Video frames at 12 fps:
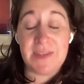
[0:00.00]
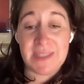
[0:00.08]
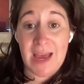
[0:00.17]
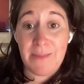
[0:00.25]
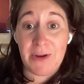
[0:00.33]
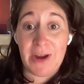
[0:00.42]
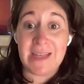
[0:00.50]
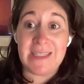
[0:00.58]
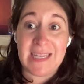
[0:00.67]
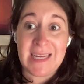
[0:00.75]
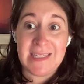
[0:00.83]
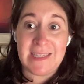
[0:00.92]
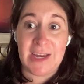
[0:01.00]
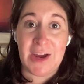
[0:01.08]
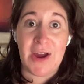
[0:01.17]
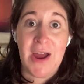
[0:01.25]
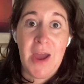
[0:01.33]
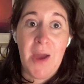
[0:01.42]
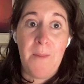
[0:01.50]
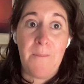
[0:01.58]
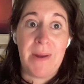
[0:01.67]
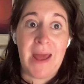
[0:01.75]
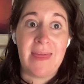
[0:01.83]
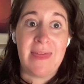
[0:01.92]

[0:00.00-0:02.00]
the summer, it's easier. But I